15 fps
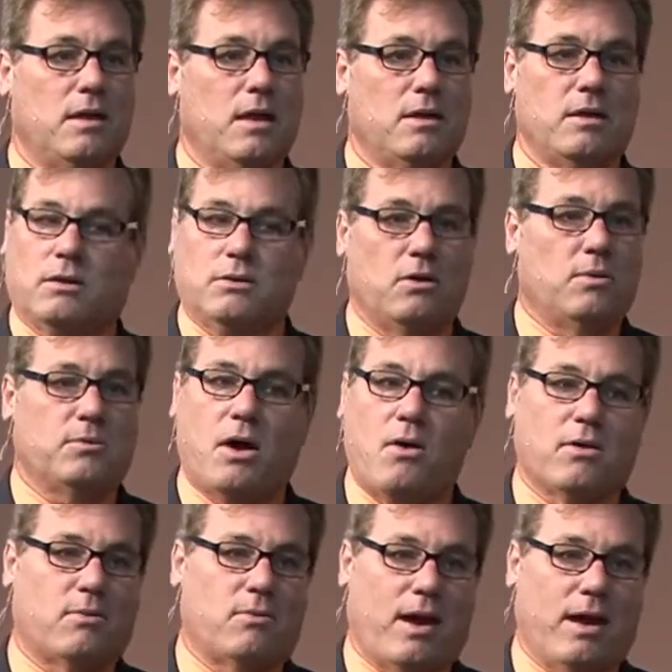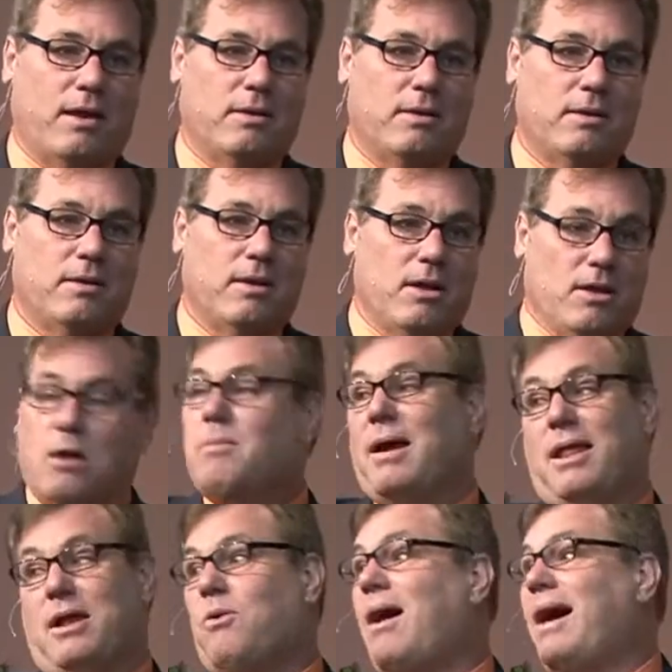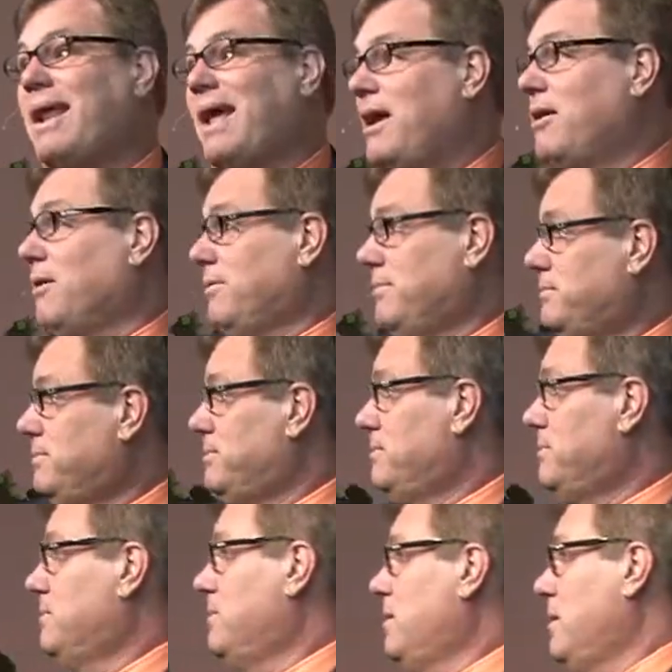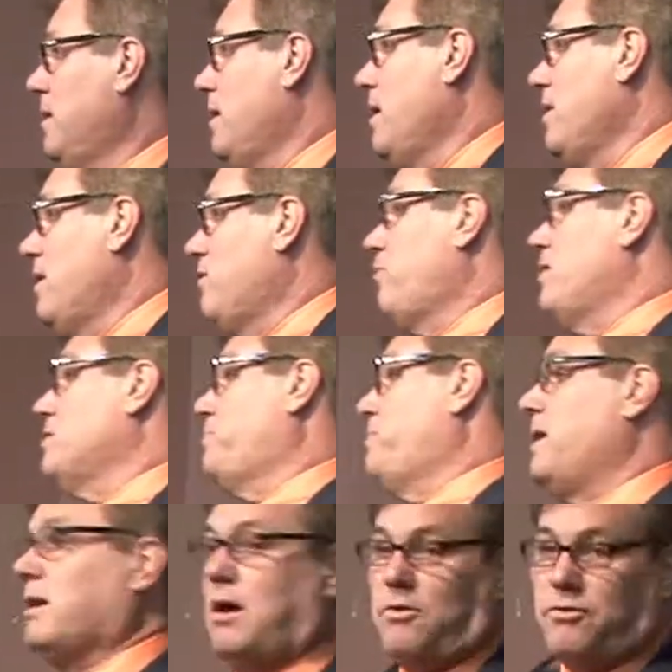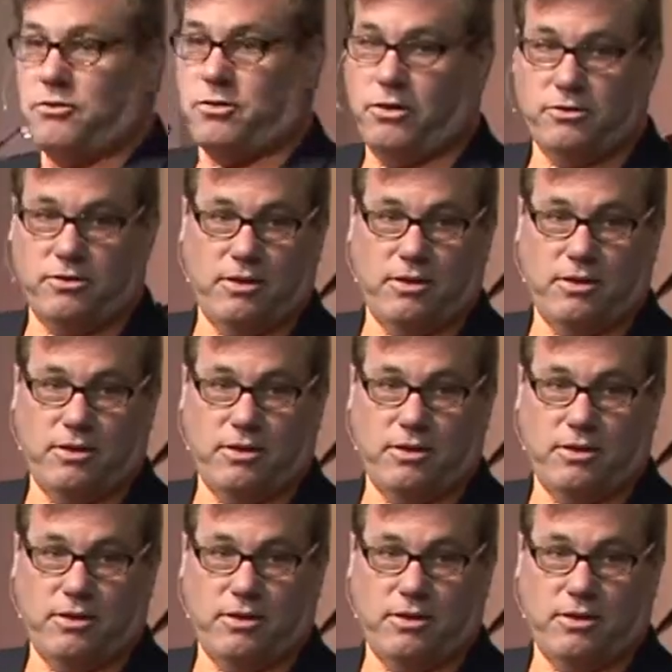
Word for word: Y'all know I'm talking right. Y'all mighty quiet out here. This was a Pentecostal church.